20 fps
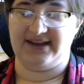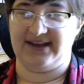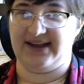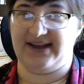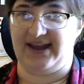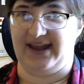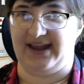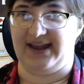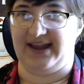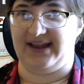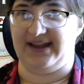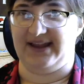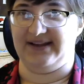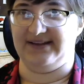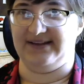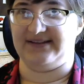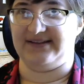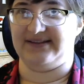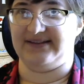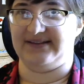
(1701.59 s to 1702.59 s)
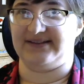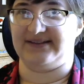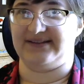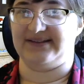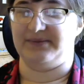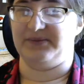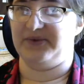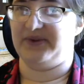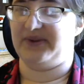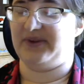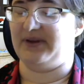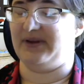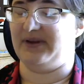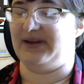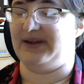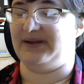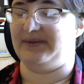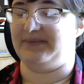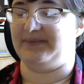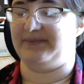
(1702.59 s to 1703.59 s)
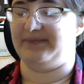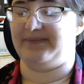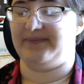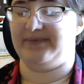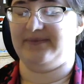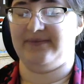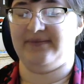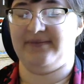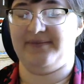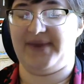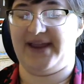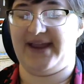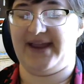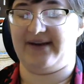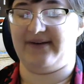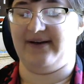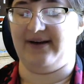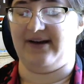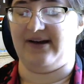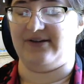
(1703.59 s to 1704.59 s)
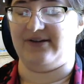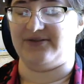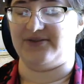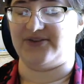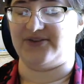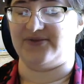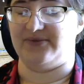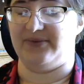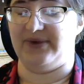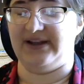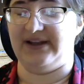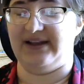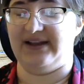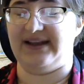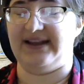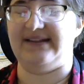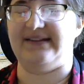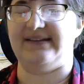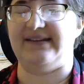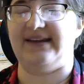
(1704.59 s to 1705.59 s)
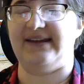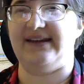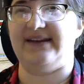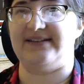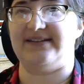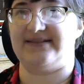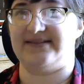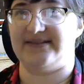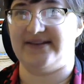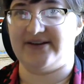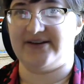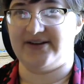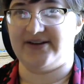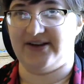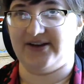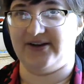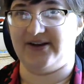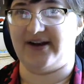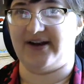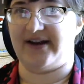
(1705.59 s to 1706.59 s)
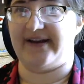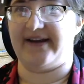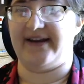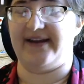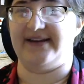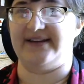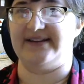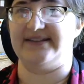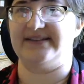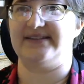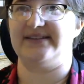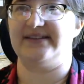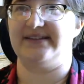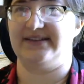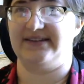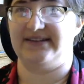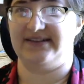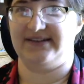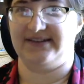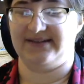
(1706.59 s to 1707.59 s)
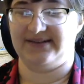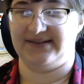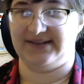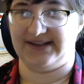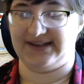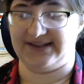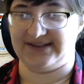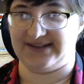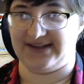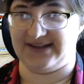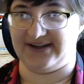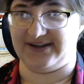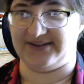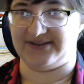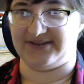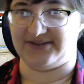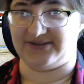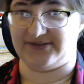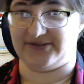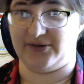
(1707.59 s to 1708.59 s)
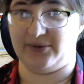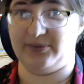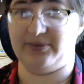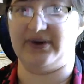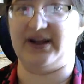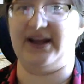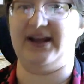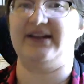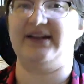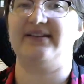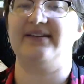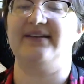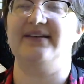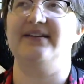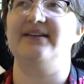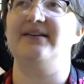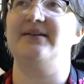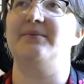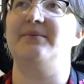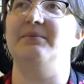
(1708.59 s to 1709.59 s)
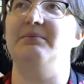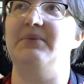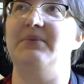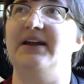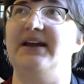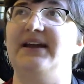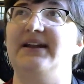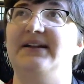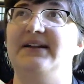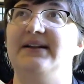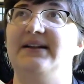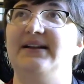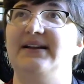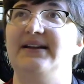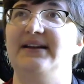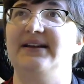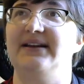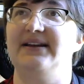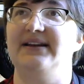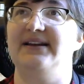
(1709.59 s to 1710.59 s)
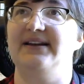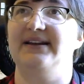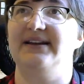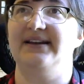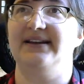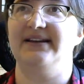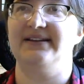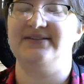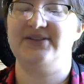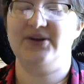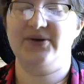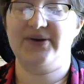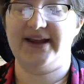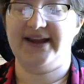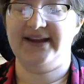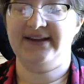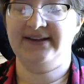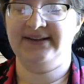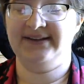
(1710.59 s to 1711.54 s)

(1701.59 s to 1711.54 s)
And some of the backgrounds will indeed sear your eyes because they're so bright, but it's okay.